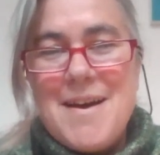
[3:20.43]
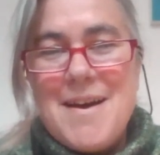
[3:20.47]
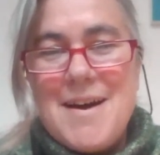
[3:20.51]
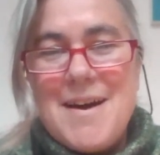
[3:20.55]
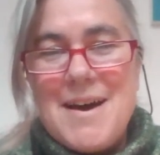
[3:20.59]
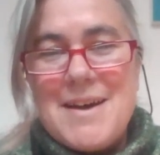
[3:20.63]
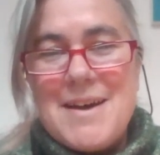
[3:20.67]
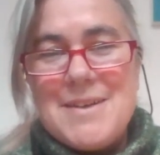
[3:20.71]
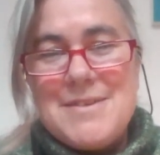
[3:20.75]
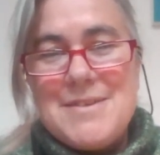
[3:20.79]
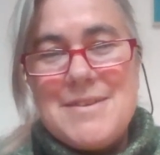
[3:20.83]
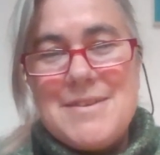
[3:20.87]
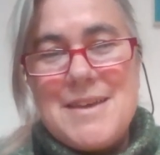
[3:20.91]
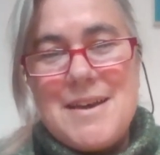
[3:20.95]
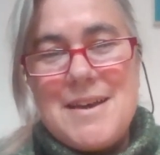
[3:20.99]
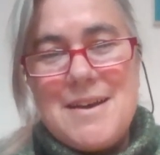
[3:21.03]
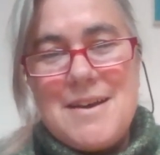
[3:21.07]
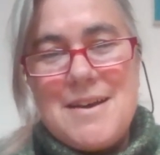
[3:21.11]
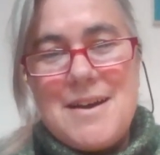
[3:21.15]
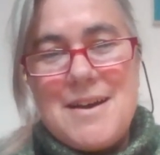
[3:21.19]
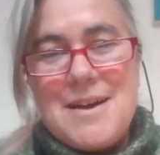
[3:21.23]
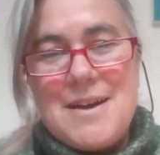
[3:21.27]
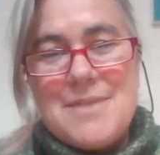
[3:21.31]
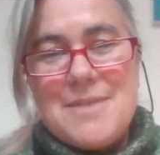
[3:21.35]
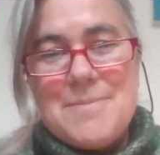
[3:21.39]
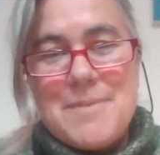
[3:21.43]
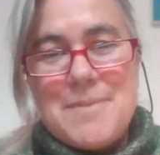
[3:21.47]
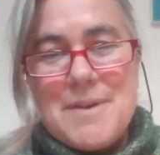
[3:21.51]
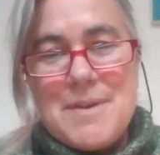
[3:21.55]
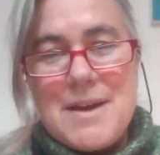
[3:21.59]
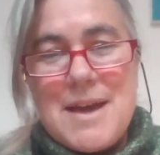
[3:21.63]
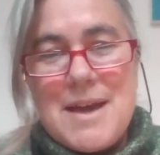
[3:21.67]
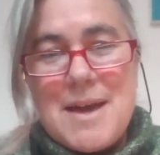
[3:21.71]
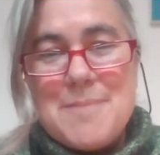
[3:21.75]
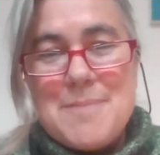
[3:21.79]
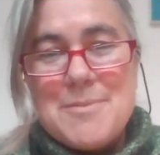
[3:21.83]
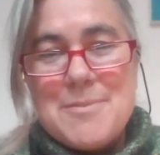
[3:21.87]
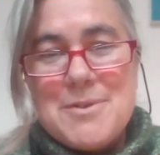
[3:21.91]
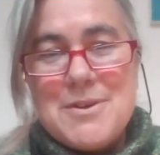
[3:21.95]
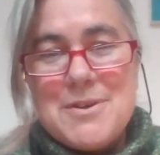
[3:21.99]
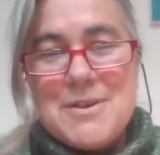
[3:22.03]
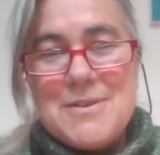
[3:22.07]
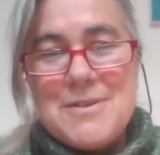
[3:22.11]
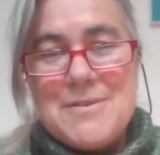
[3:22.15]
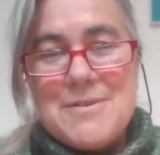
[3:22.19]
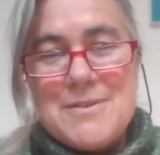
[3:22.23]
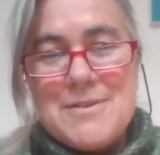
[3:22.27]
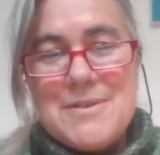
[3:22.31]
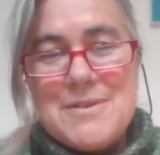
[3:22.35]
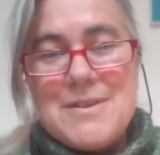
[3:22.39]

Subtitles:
am going to